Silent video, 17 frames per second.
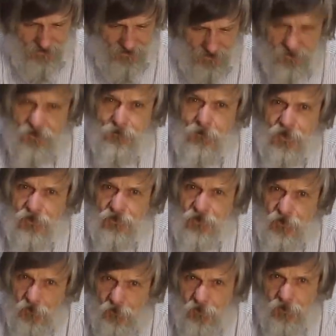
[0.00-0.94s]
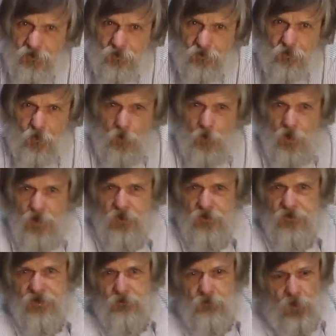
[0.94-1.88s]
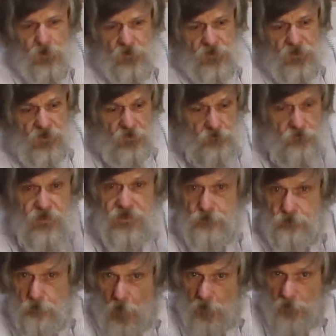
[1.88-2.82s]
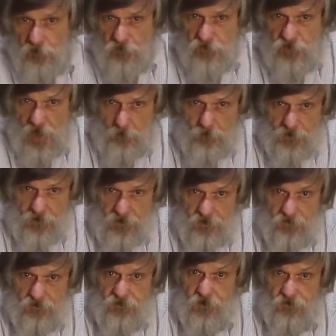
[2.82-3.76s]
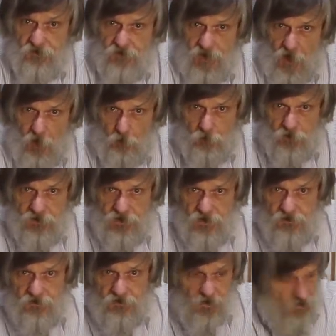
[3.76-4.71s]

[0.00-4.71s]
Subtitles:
As I mentioned earlier, though, the ability to read modern Japanese doesn't help with these